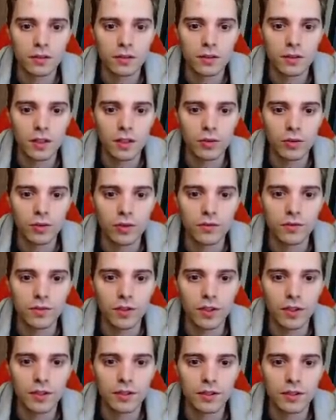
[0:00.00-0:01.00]
Tower of
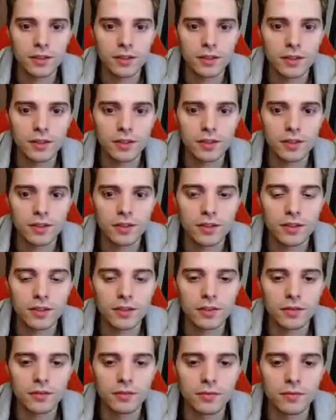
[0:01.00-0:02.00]
Darkness.
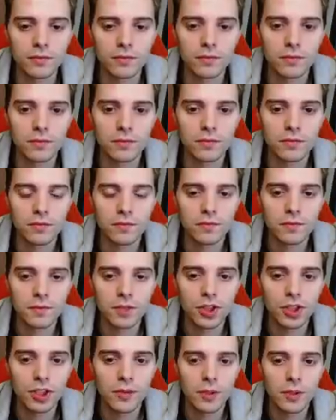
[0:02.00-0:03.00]

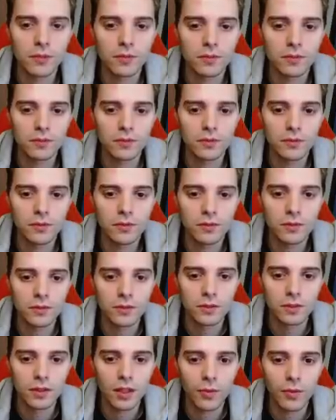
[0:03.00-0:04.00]
Come on!
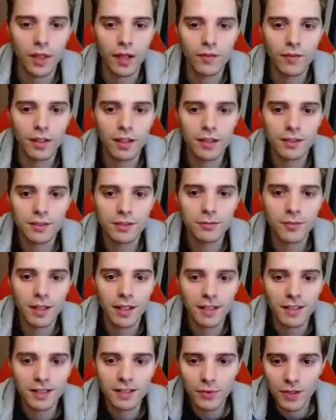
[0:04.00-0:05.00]
Yeah, we have a Houndoom
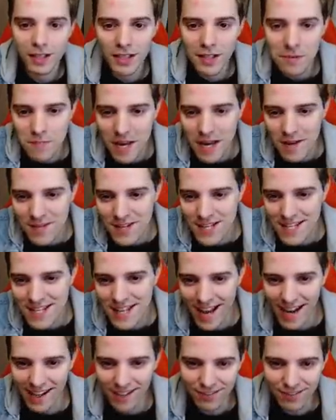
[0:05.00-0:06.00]
at least. We can maybe
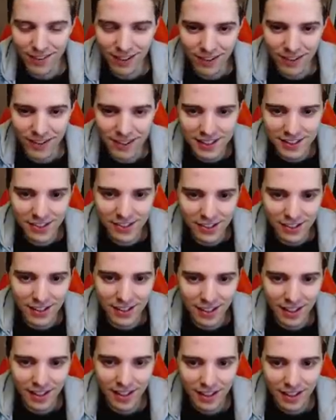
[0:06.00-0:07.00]
attack the following turn.
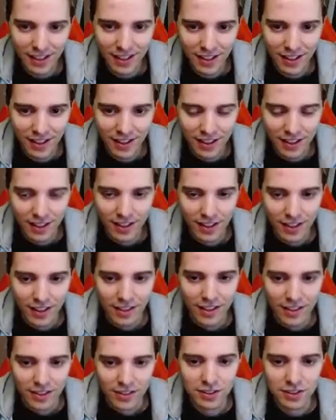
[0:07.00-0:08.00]

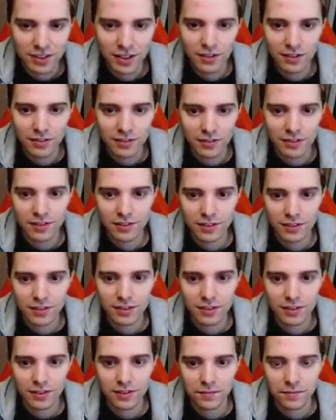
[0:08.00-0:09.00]
Who knows?